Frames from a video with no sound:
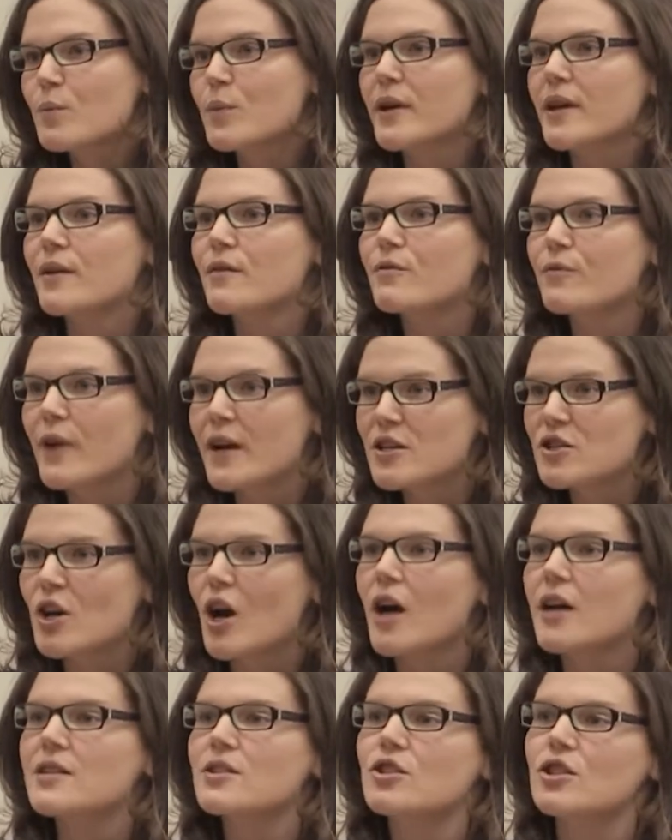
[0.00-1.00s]
bringing fresh
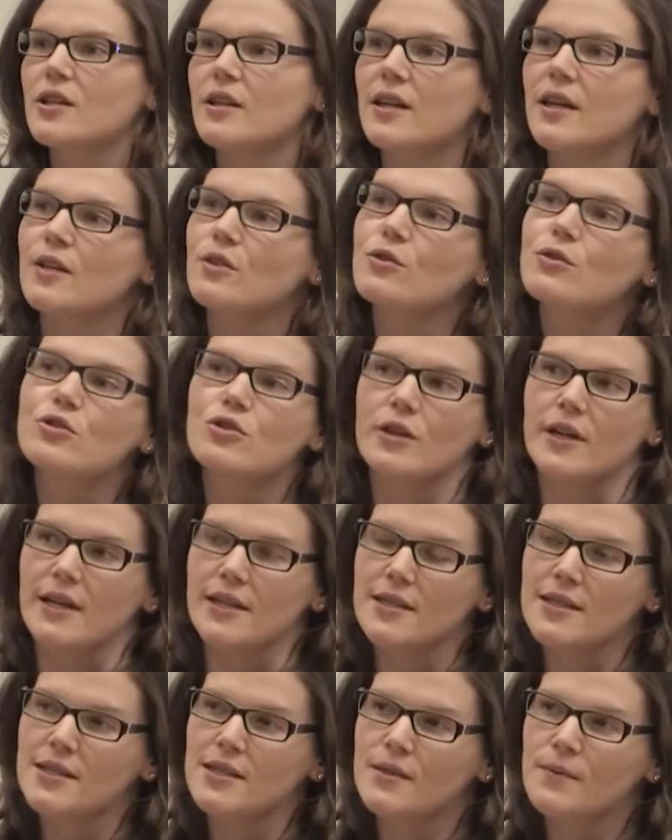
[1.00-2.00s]
oxygen and
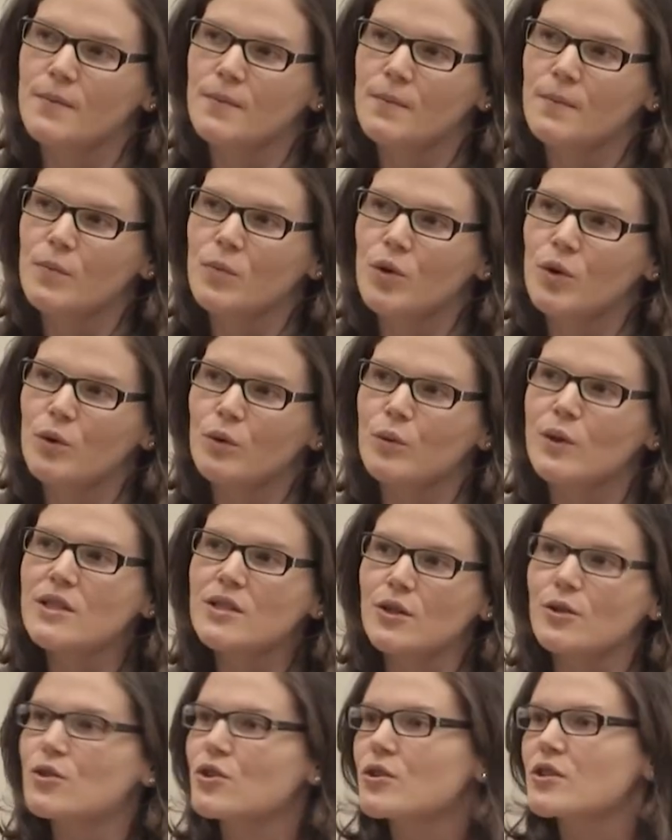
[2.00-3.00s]
nutrients.
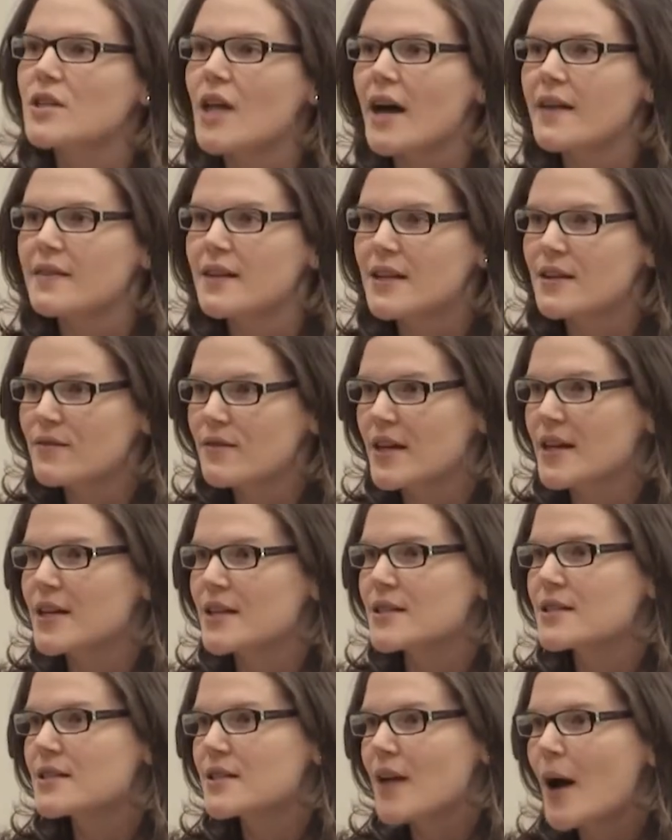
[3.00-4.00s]
Researchers thought that if they
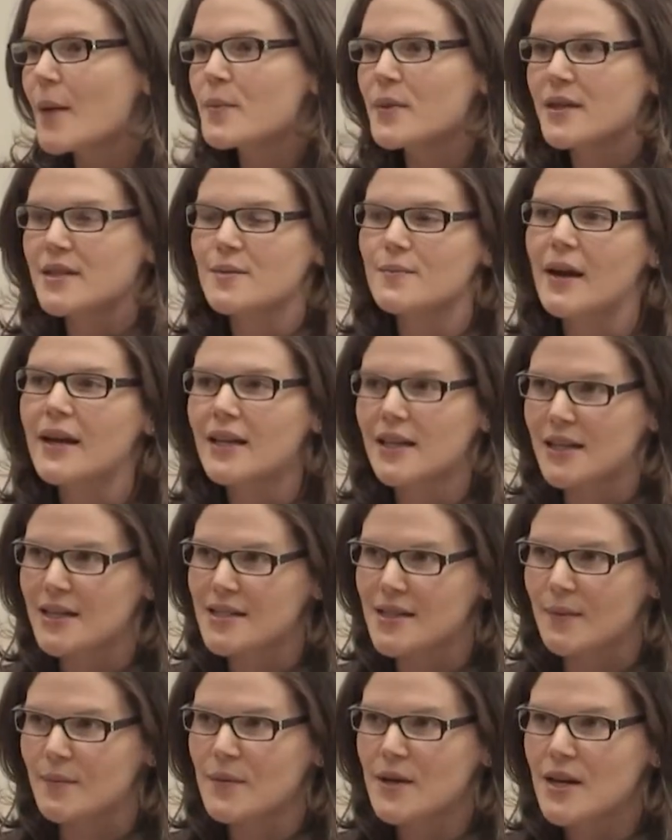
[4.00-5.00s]
could stop this
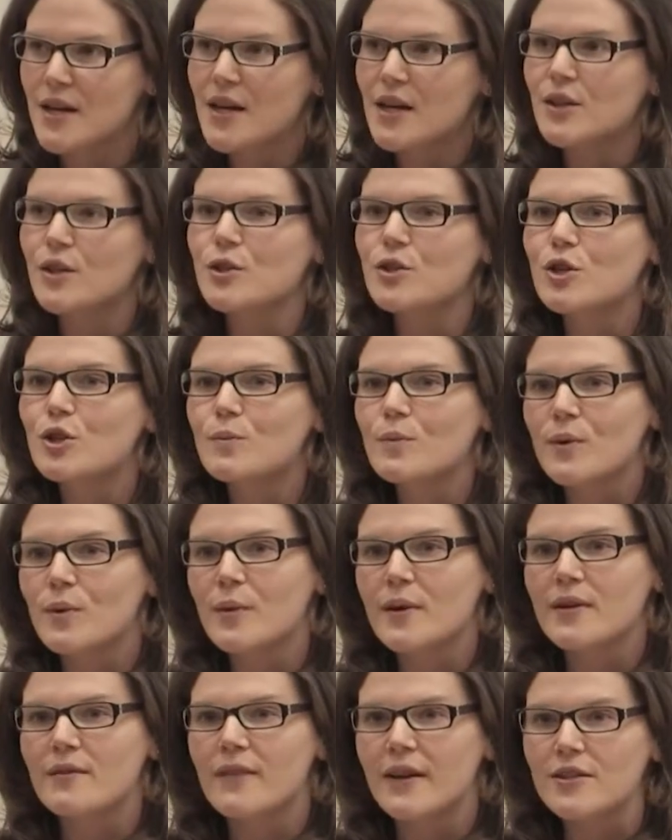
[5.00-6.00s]
mechanism, the tumor
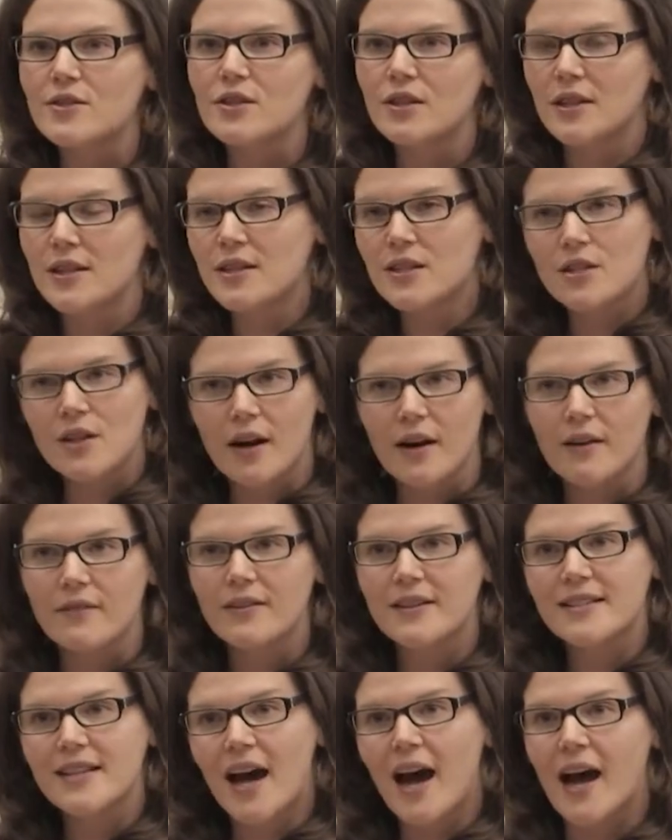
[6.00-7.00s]
would eventually starve
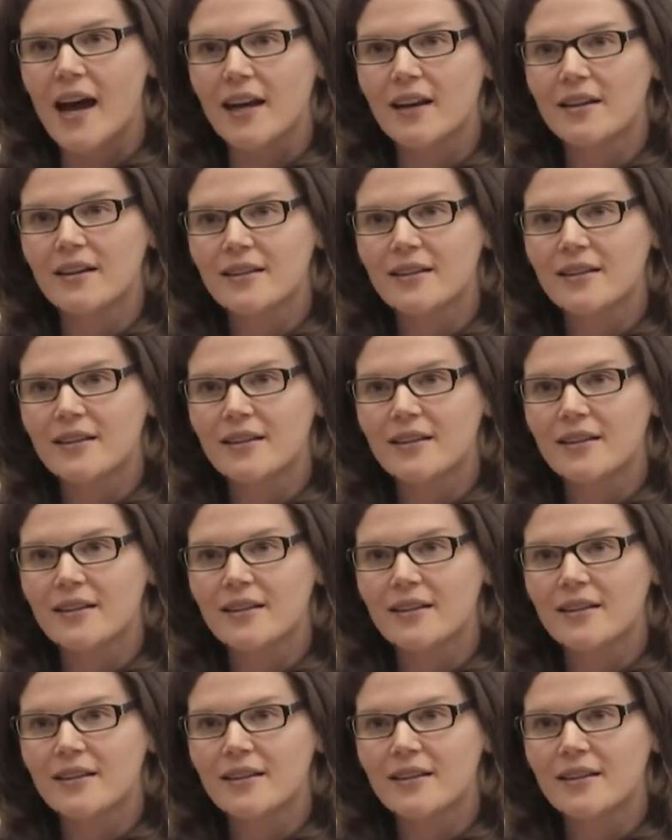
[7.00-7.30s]
and die.